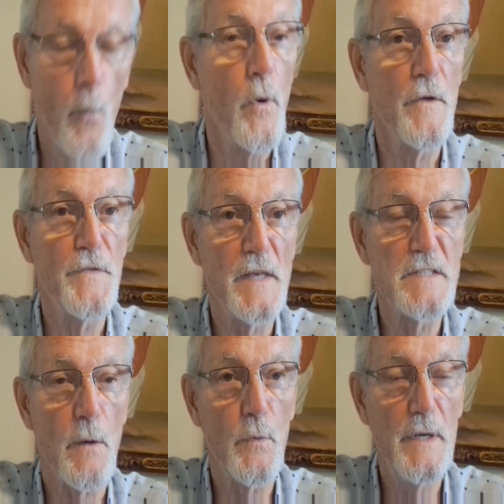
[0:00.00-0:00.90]
One of the
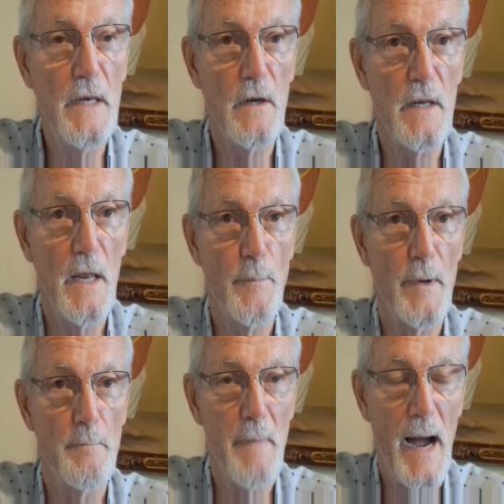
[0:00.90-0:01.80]
things that we need to keep
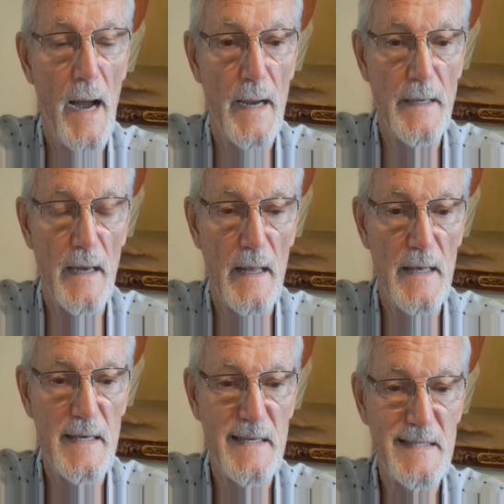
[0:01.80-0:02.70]
in mind
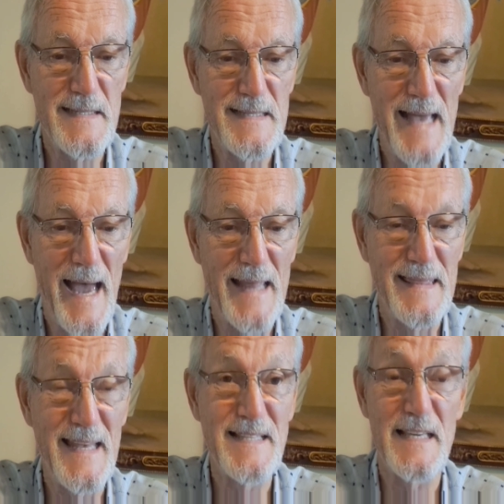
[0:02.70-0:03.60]
is
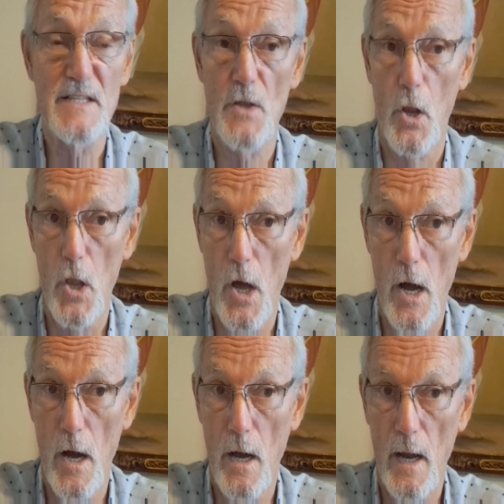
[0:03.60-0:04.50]
that this is the
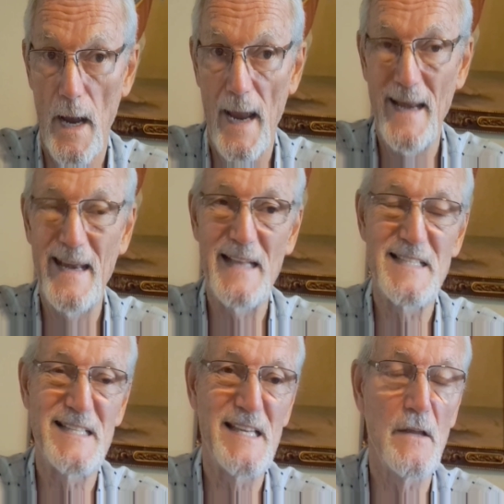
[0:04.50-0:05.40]
law and it
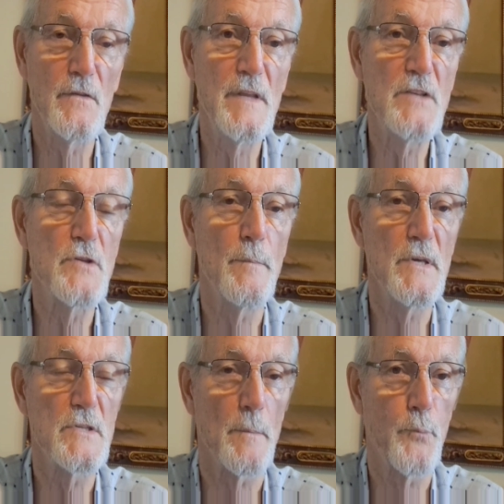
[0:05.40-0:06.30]
still needs to
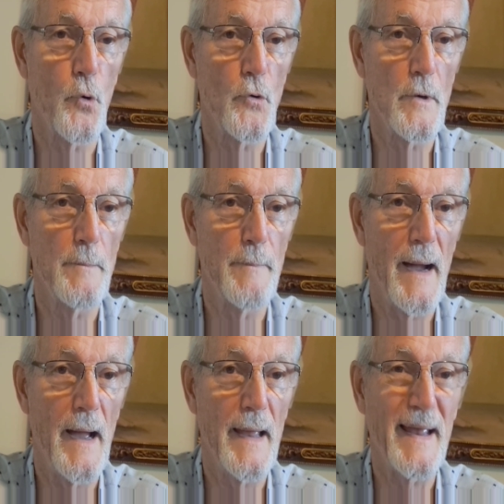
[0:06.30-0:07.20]
be supported
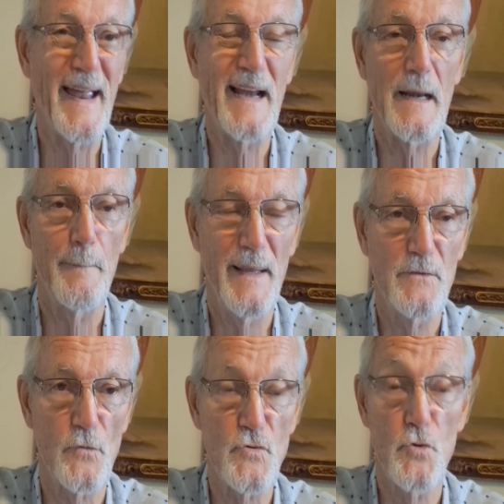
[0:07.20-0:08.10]
by
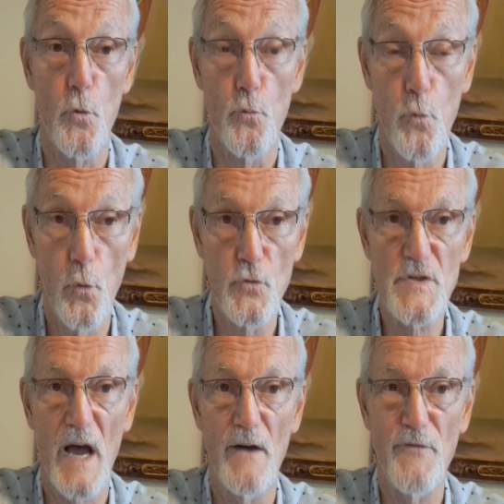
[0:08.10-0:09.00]
reglamentos, the
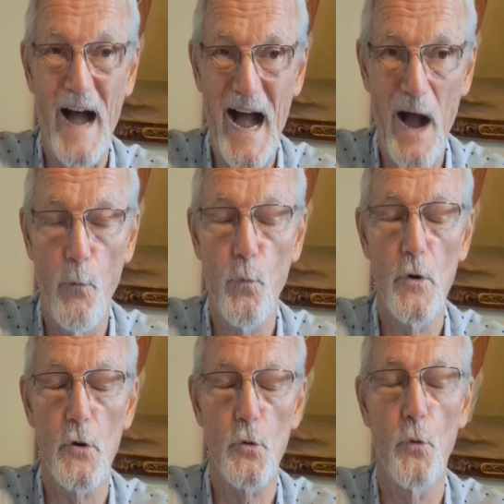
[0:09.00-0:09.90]
rules of how
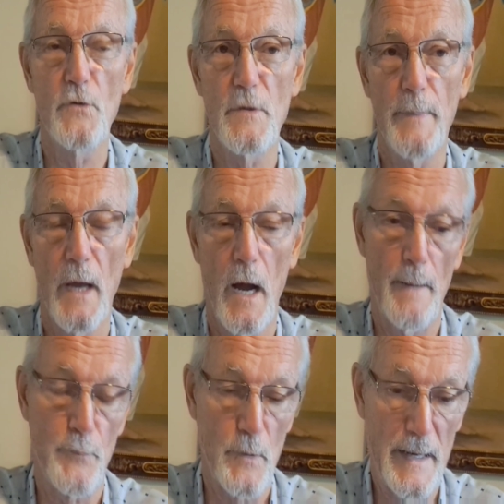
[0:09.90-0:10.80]
we're going to be
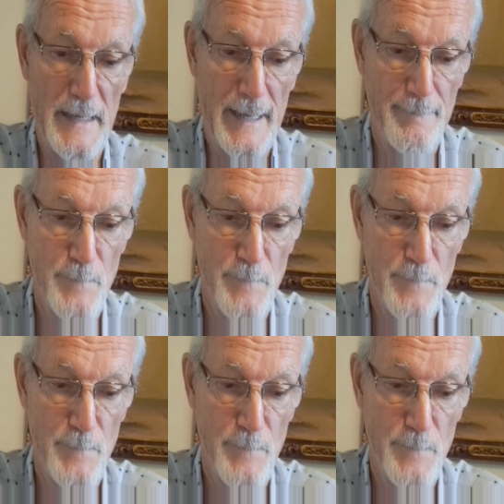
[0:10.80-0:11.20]
operating.